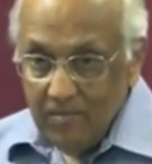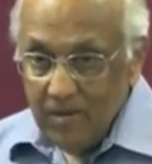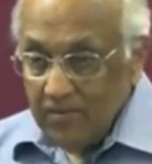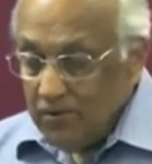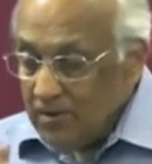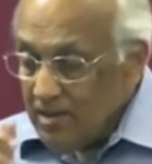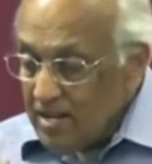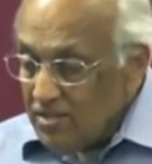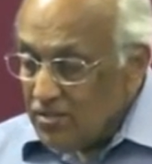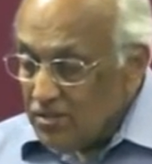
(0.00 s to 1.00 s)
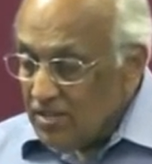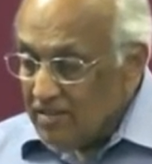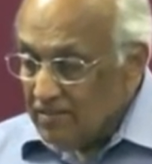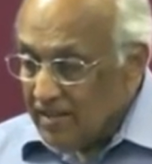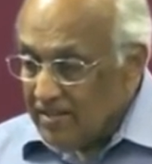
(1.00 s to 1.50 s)
But if you cleanse
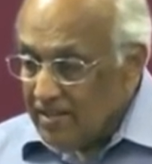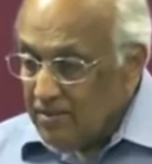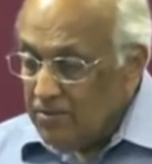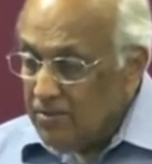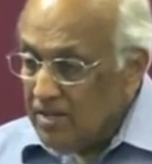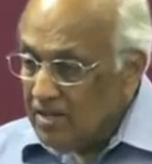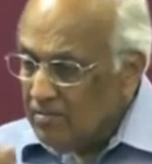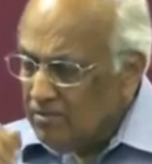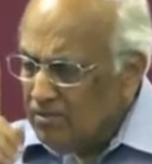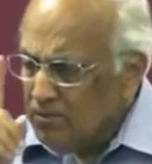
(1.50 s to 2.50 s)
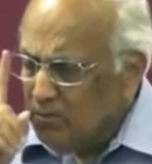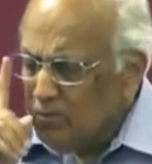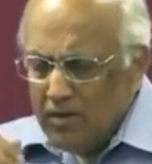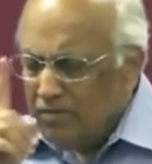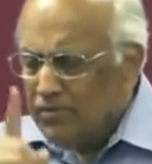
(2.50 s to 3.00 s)
yourself, I tell you, you can come to this
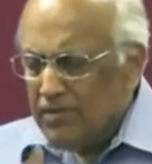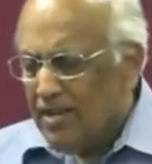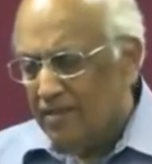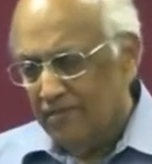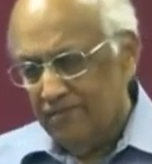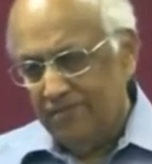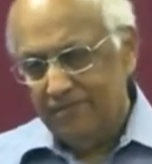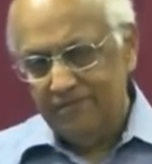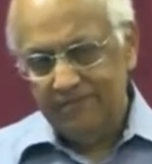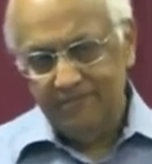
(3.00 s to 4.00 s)
wonderful life